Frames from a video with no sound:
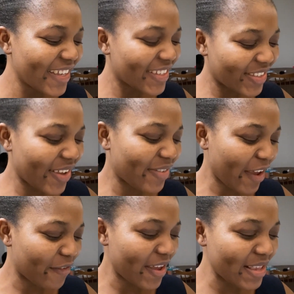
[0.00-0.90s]
So if
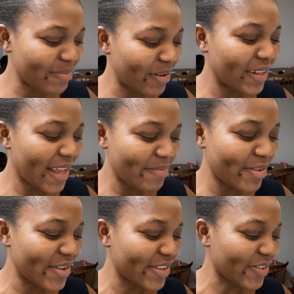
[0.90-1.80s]
you're a firstborn, let me
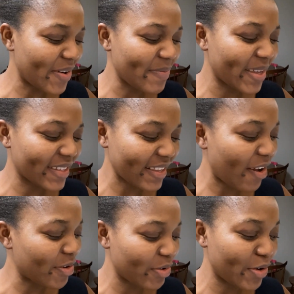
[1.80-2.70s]
know in the comments
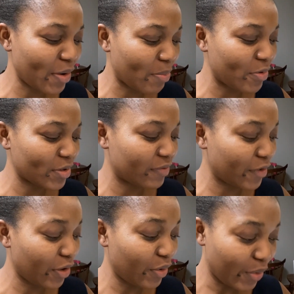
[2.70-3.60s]
how growing up was
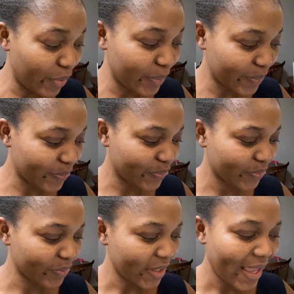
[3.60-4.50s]
for you,
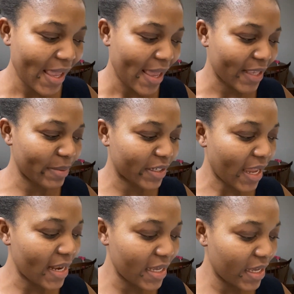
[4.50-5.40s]

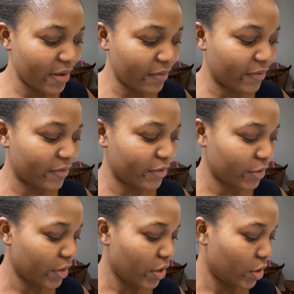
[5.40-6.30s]
especially
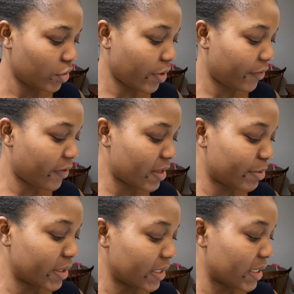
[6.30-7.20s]
if you're a
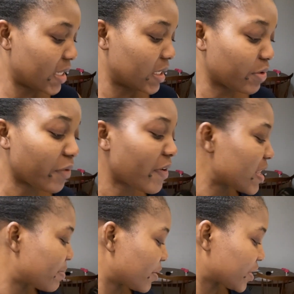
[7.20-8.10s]
firstborn in the 80s or
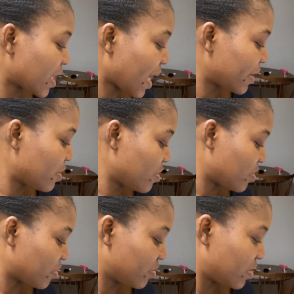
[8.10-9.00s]
firstborn, I don't
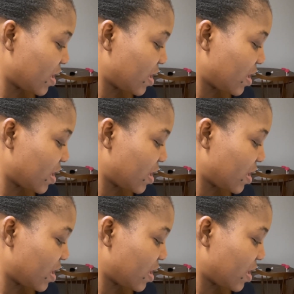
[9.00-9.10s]
know.